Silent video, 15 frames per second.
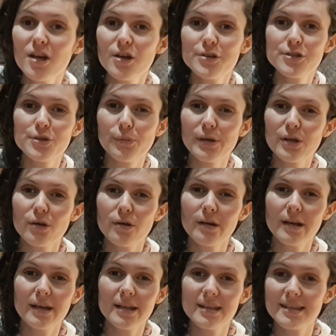So we
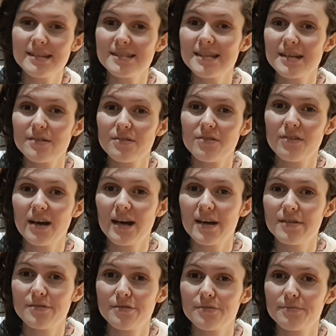got this set of
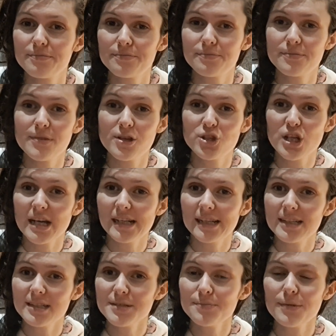5
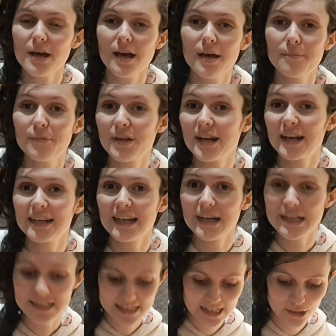shinies that I now
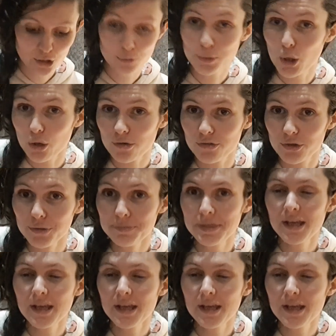need to get a new block for